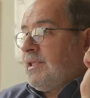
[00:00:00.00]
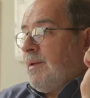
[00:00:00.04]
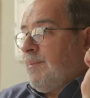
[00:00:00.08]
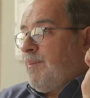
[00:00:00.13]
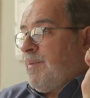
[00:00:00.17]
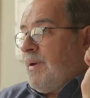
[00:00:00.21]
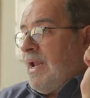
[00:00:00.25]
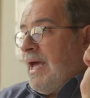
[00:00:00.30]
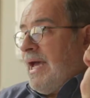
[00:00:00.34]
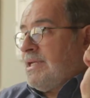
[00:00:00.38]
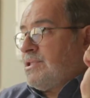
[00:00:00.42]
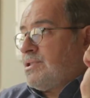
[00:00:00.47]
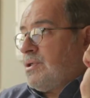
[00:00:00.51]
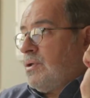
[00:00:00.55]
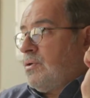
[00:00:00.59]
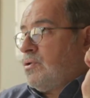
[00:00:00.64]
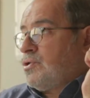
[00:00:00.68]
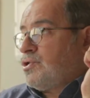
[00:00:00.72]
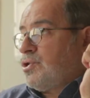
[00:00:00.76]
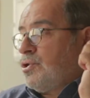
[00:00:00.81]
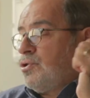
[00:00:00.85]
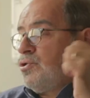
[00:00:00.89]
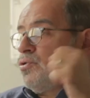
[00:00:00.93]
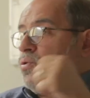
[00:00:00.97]
applies
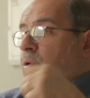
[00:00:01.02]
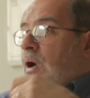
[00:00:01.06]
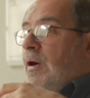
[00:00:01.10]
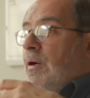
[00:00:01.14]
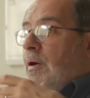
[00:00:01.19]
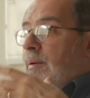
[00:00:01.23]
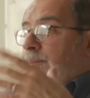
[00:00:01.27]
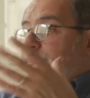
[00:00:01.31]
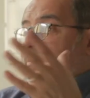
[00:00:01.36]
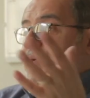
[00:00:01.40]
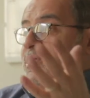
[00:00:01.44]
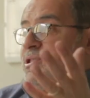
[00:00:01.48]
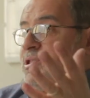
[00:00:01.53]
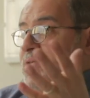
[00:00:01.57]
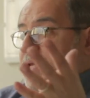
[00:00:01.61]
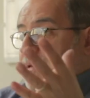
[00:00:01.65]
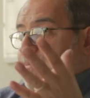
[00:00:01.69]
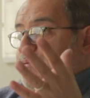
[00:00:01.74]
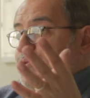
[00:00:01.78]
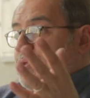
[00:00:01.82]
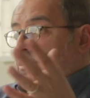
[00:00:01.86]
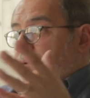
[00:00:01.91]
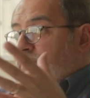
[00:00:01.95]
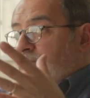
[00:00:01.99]
also to our
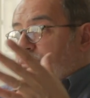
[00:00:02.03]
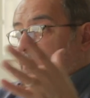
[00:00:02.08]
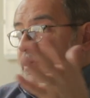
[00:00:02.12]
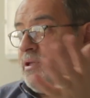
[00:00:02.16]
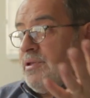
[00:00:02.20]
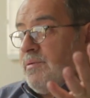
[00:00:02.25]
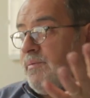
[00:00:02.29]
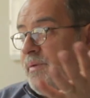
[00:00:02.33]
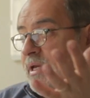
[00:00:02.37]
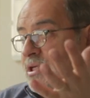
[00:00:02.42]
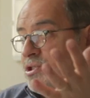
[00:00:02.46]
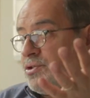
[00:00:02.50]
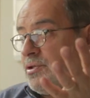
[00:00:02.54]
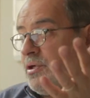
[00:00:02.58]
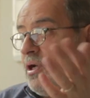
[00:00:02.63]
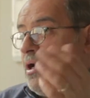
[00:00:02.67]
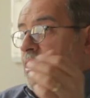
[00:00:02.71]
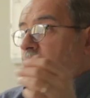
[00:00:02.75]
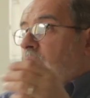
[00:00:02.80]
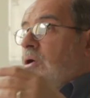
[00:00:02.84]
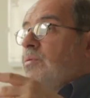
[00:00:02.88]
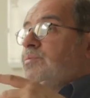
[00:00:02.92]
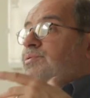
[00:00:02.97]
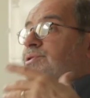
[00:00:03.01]
perception of
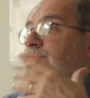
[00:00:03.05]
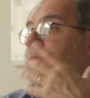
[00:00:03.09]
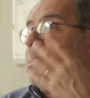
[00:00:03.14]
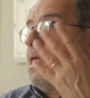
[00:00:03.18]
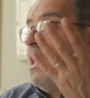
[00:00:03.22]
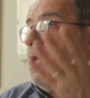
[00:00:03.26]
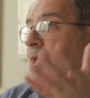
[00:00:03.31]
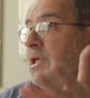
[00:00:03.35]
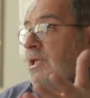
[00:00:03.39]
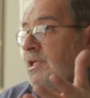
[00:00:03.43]
three-dimensional objects,